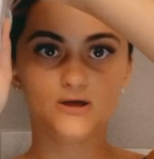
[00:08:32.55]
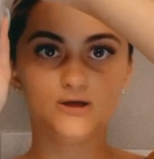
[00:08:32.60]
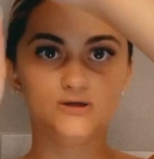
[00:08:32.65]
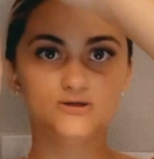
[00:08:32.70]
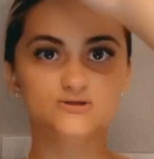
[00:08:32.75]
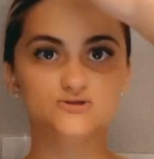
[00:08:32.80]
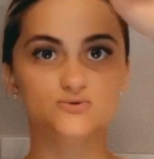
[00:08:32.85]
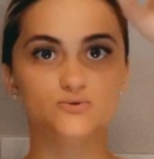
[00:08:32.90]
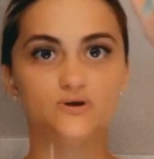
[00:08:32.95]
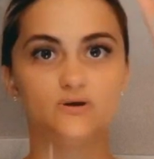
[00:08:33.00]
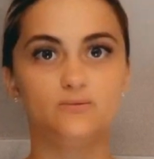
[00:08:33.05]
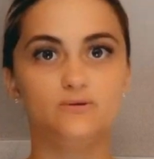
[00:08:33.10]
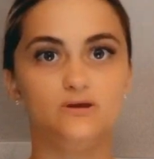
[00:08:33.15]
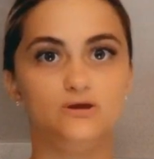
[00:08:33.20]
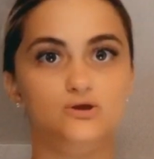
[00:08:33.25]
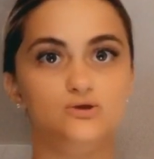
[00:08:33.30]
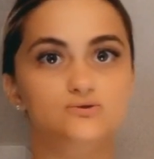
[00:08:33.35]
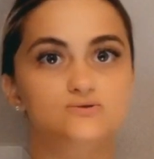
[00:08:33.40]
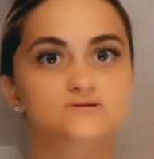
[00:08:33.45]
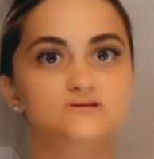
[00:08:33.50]
So what I've been
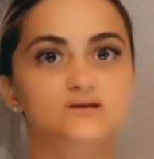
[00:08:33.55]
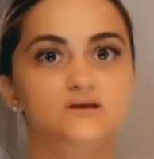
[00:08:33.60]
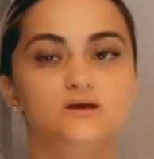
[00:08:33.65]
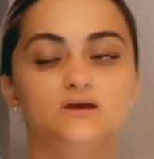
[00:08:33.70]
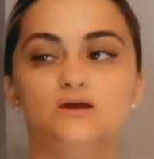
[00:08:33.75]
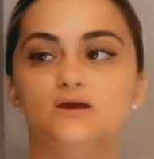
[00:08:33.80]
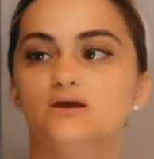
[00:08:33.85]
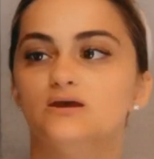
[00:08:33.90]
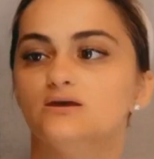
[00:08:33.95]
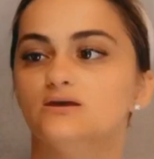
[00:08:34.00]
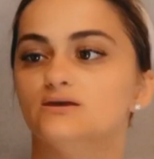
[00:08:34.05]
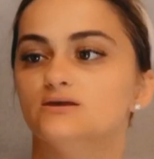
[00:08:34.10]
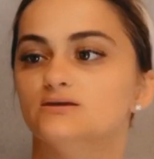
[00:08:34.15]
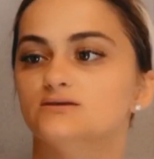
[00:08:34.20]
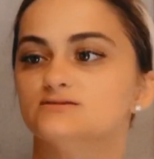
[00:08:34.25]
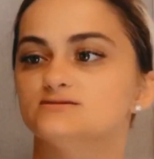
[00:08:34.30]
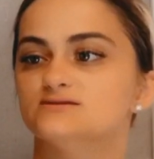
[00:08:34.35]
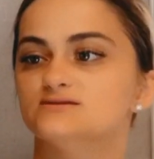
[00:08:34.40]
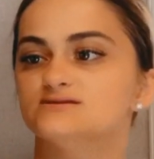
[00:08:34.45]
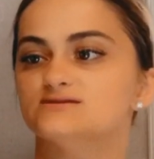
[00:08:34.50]
using
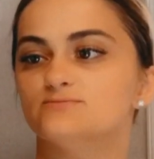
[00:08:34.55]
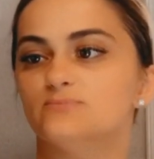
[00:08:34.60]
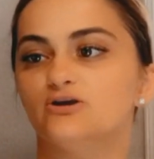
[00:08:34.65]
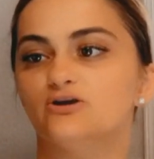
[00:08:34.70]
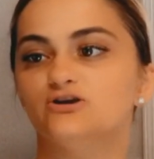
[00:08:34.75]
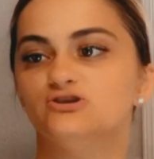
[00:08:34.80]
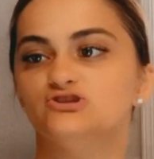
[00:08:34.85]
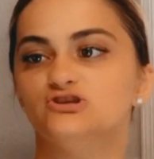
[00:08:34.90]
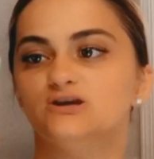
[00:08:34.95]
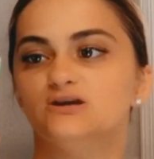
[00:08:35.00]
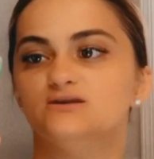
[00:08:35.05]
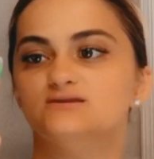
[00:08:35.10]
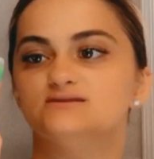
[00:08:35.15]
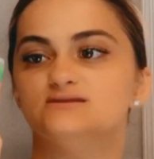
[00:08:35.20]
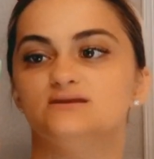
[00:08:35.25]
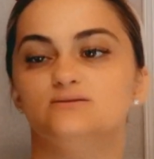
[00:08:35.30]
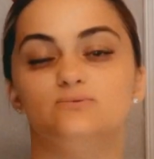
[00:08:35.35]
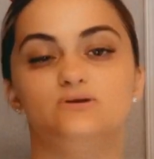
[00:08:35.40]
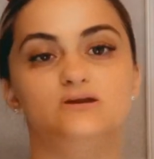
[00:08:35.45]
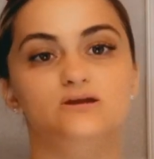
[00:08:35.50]
is this Mary J
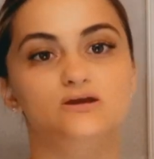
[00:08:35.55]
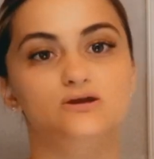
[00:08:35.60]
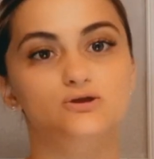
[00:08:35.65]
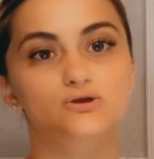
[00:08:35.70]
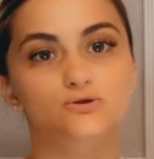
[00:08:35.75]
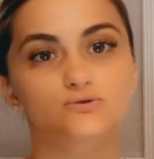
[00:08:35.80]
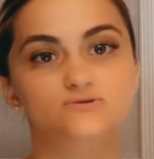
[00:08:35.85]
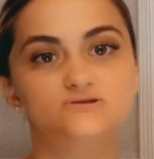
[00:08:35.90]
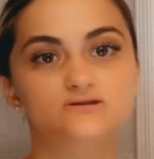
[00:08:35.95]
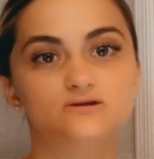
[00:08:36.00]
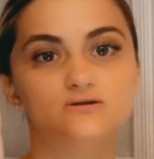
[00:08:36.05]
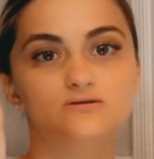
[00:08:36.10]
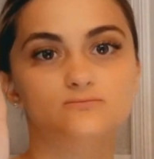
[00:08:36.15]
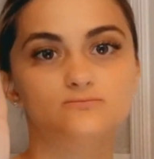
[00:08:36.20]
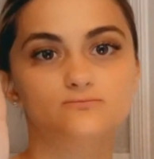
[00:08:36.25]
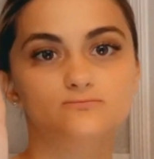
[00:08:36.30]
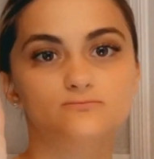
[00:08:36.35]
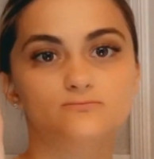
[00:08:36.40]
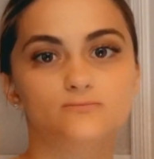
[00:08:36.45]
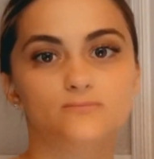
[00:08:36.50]
CBD Glow Serum
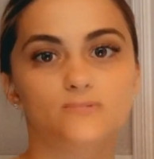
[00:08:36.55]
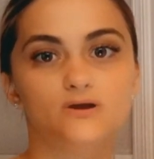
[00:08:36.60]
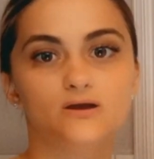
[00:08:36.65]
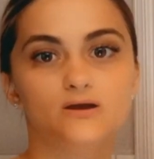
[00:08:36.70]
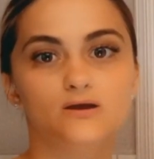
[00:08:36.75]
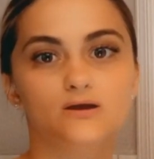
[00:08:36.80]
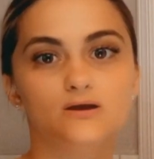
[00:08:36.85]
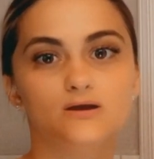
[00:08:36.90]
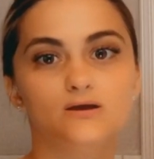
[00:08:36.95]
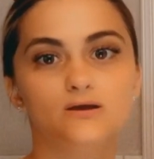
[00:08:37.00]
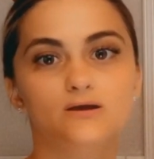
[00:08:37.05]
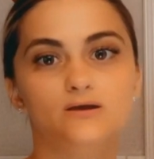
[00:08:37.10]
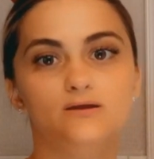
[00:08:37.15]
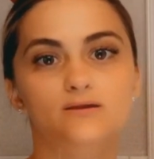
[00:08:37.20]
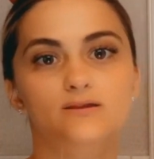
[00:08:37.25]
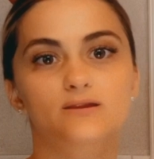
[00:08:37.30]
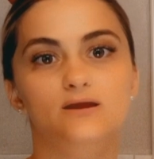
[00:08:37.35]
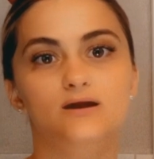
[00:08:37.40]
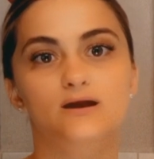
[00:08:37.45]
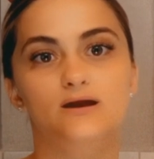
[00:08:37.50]

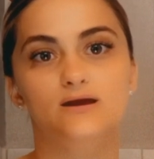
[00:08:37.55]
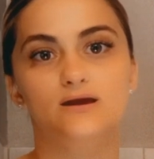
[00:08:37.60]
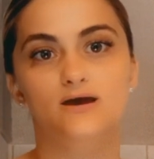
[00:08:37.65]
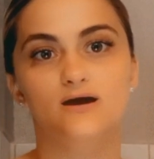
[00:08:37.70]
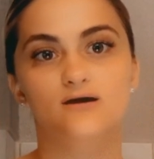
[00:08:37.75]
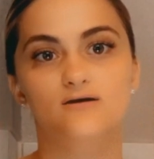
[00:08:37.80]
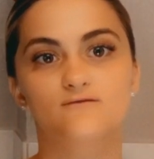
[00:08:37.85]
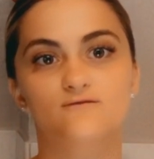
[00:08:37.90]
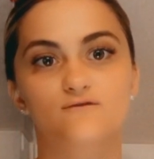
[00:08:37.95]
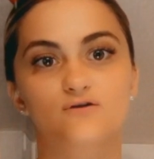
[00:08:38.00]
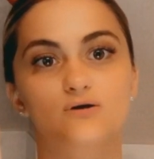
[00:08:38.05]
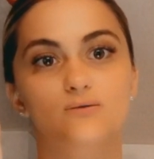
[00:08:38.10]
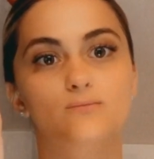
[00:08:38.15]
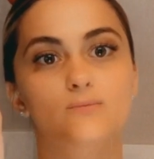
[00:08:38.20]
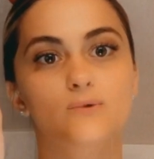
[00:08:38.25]
that I got from